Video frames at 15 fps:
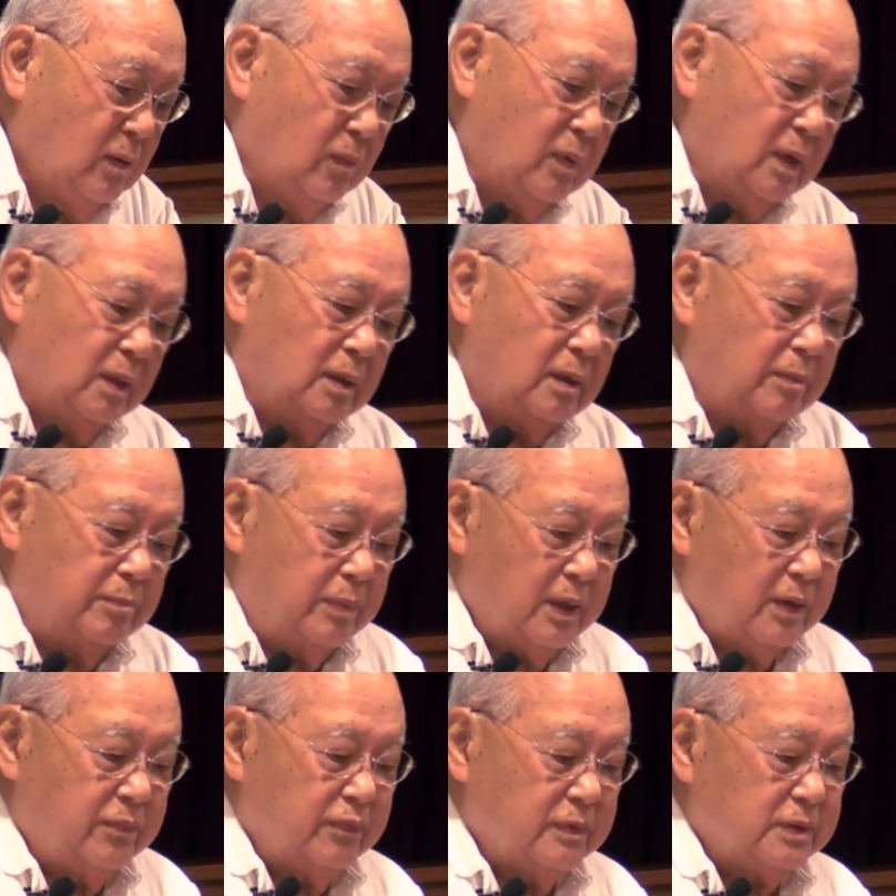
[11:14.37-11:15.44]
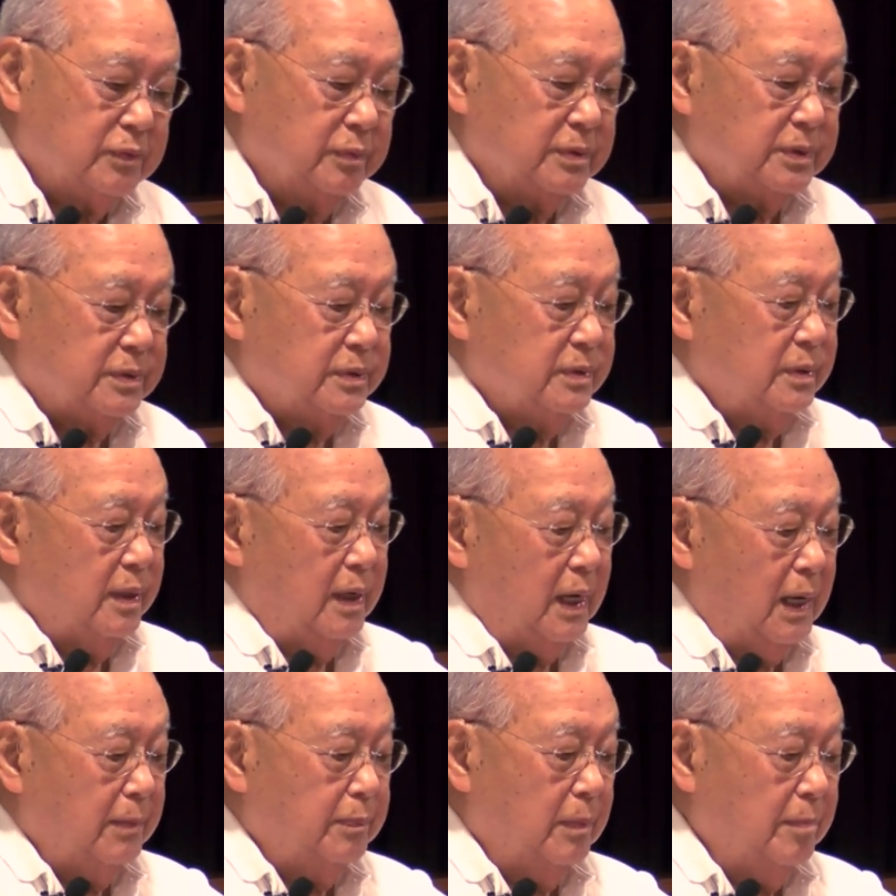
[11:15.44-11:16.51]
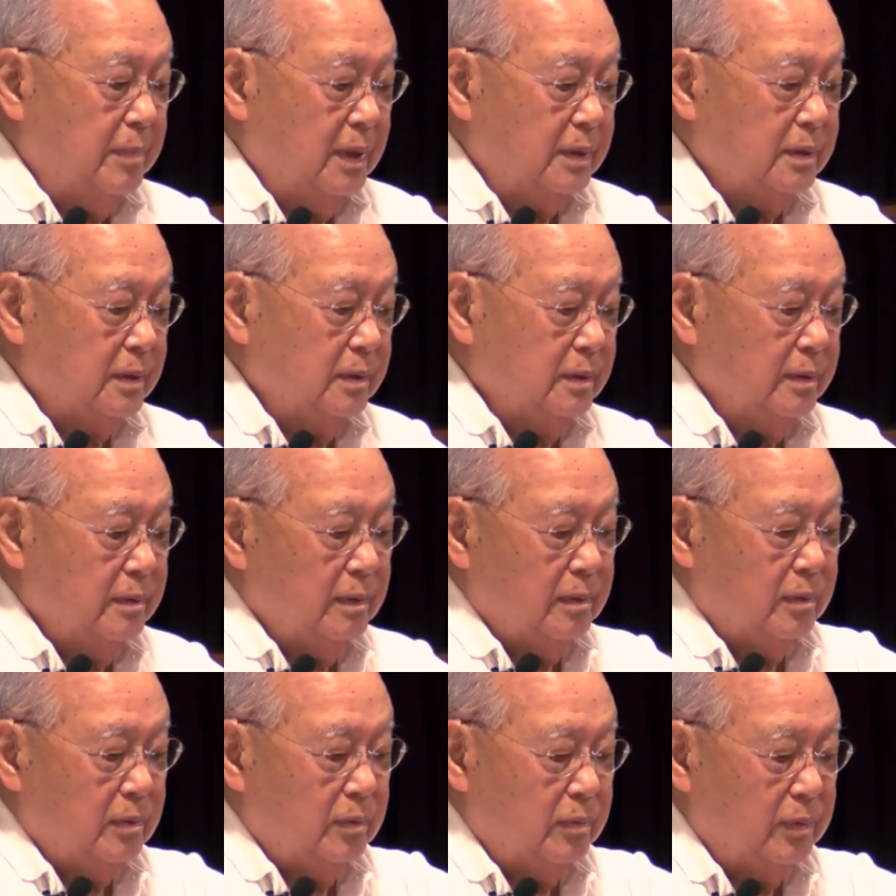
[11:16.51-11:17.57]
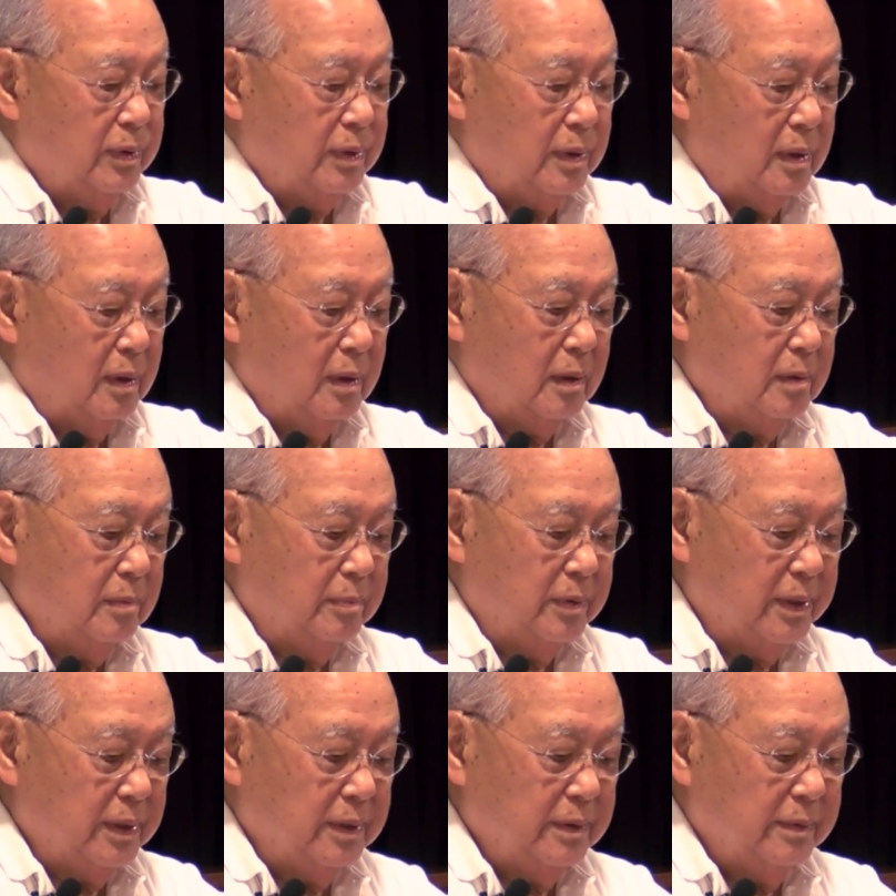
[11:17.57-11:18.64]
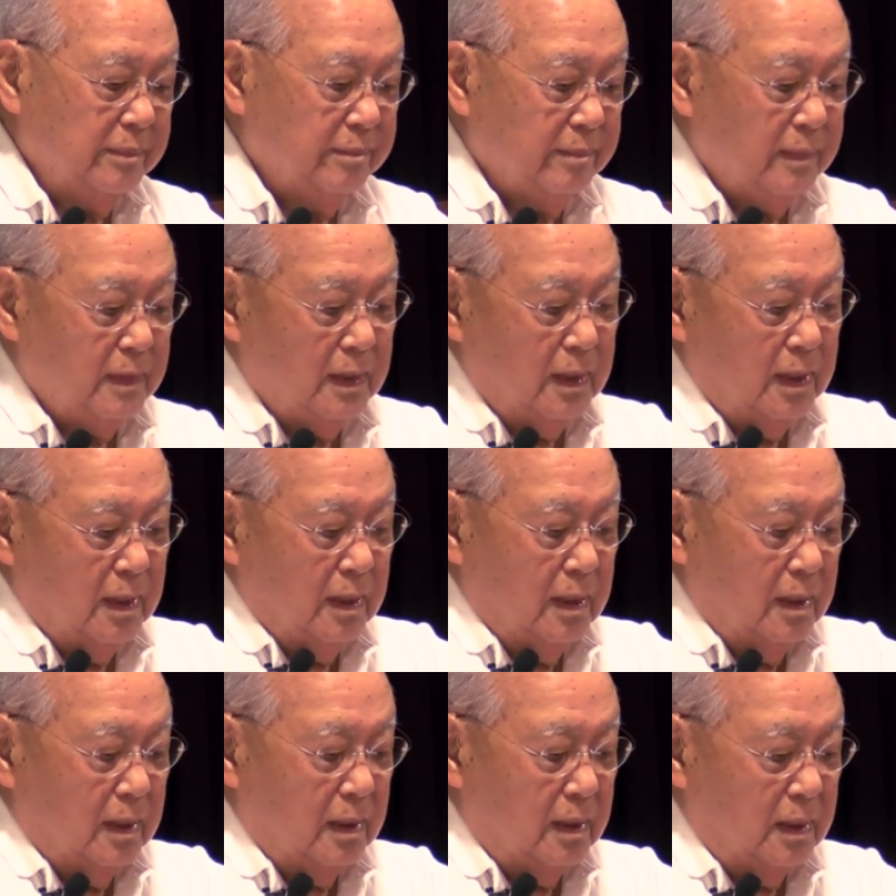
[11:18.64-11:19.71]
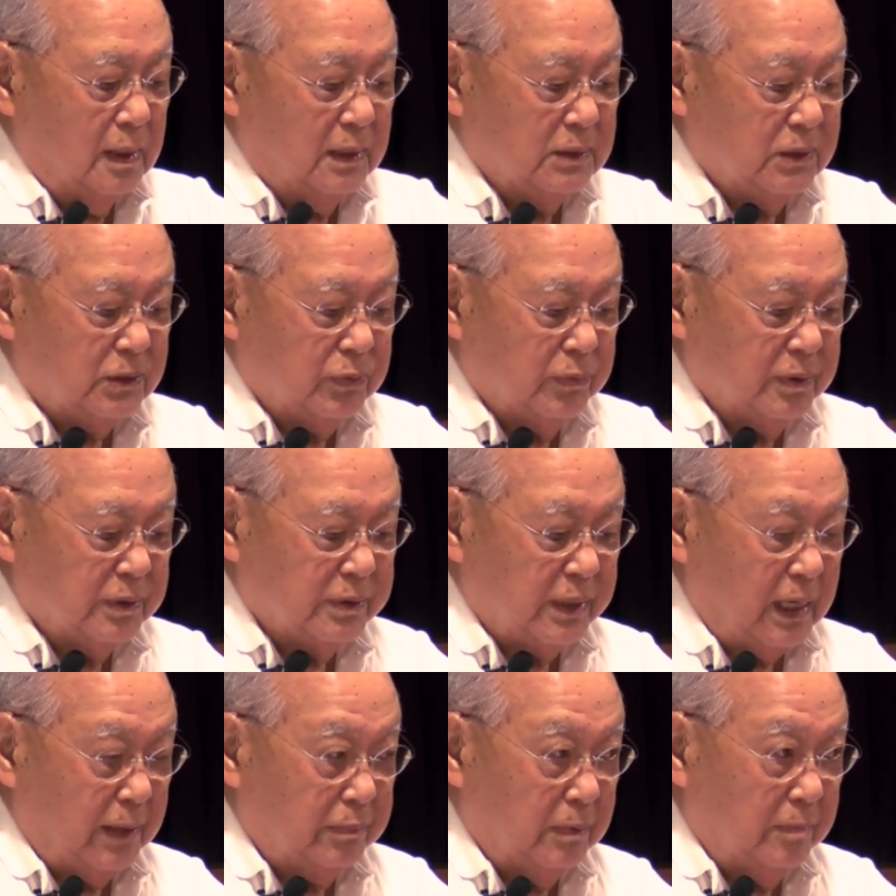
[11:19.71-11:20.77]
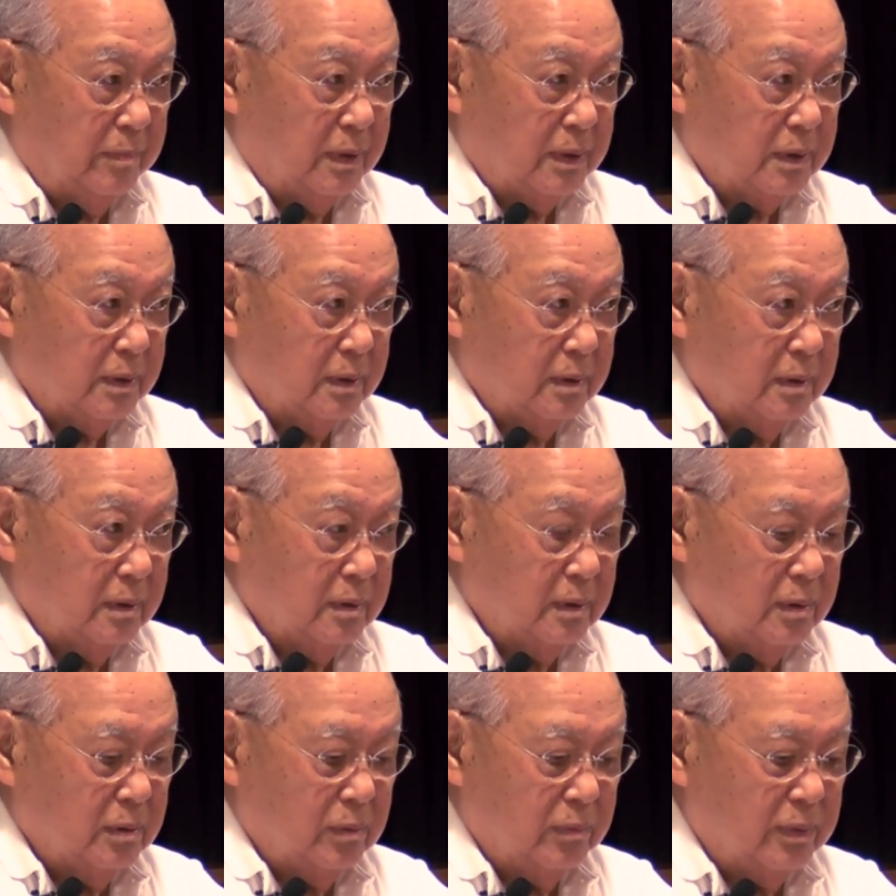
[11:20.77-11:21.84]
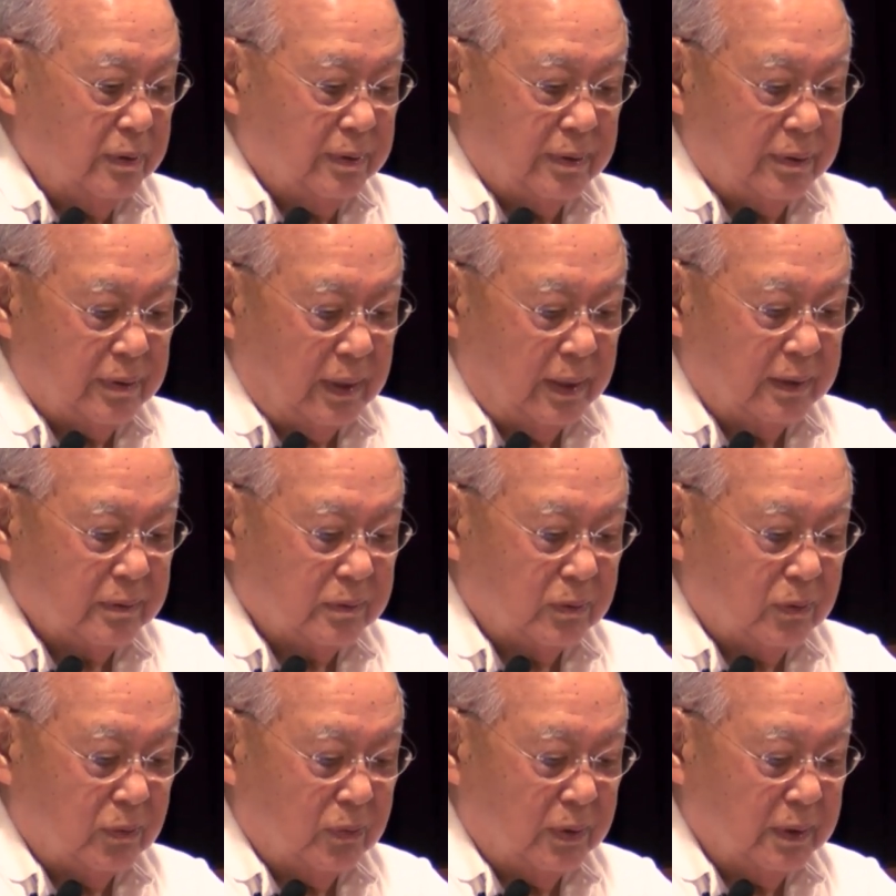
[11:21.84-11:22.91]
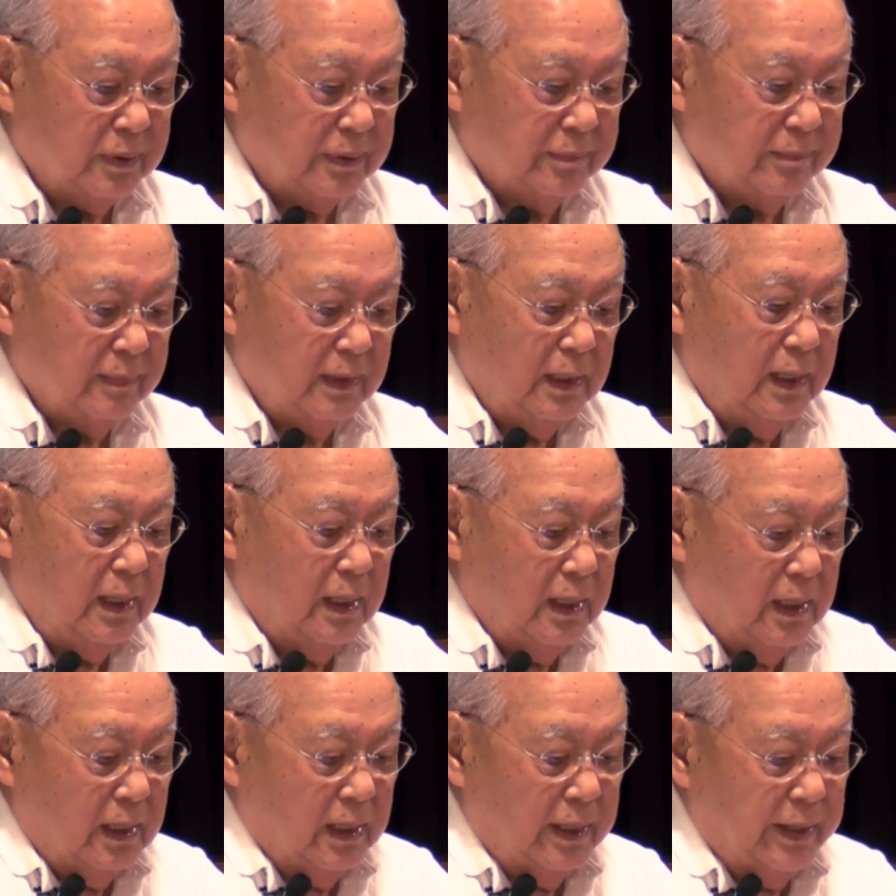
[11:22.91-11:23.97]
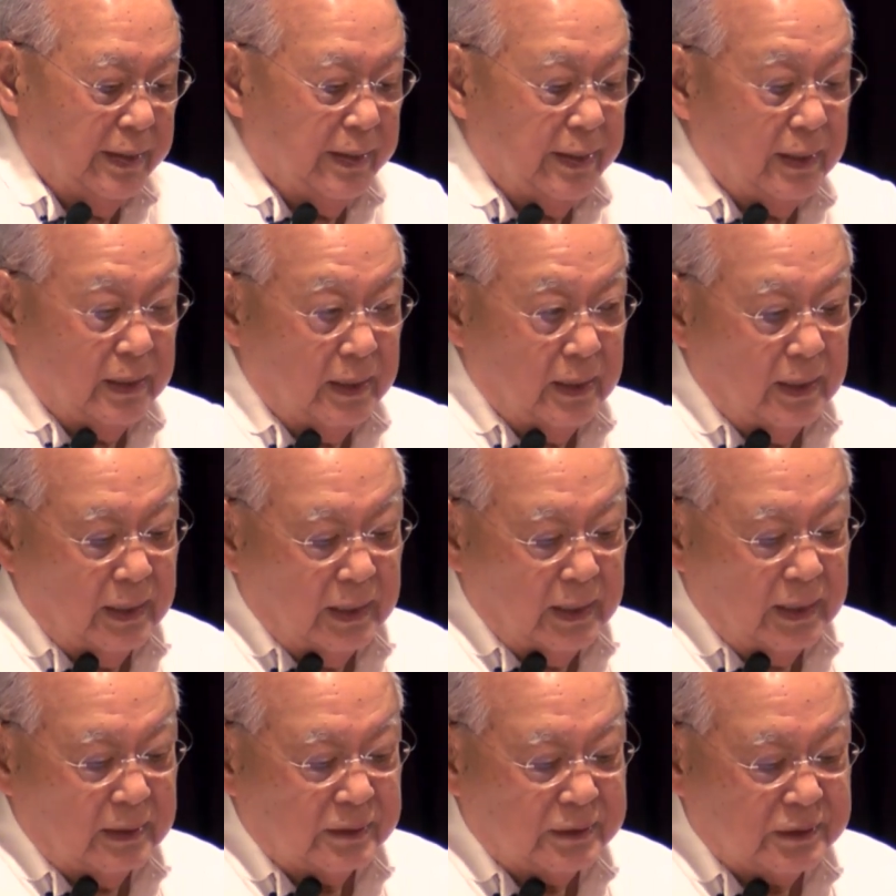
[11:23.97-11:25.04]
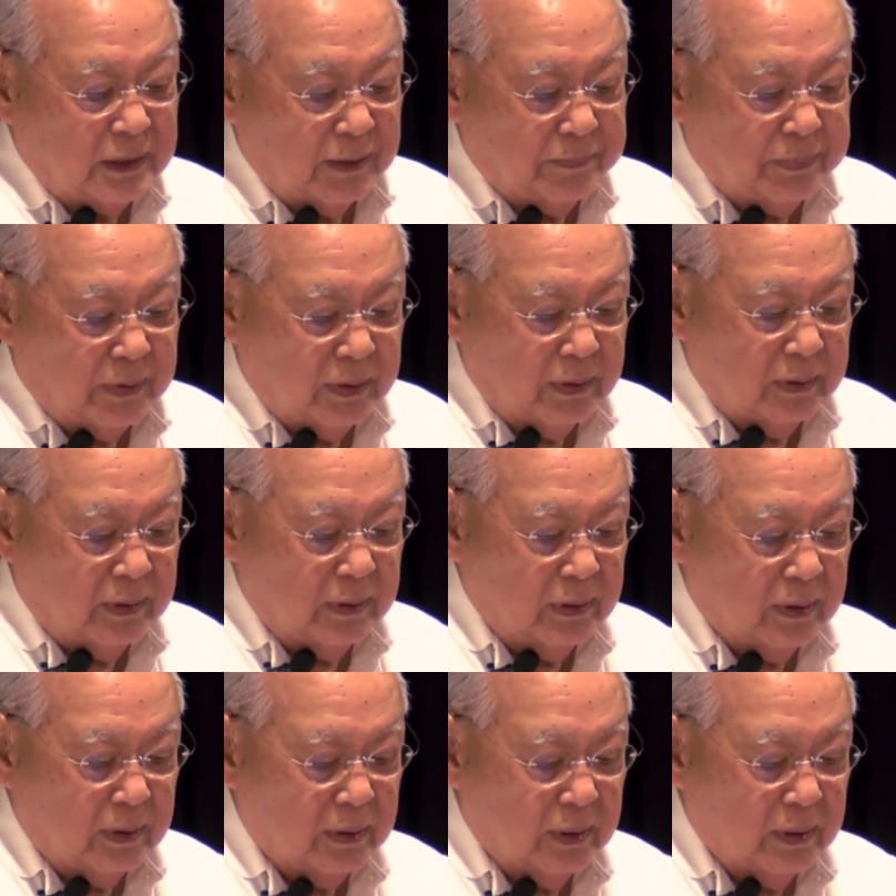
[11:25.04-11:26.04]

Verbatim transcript: Well, our breakfast was apple butter with a hunk of bread. Lunch was apple butter with I don't know what supper,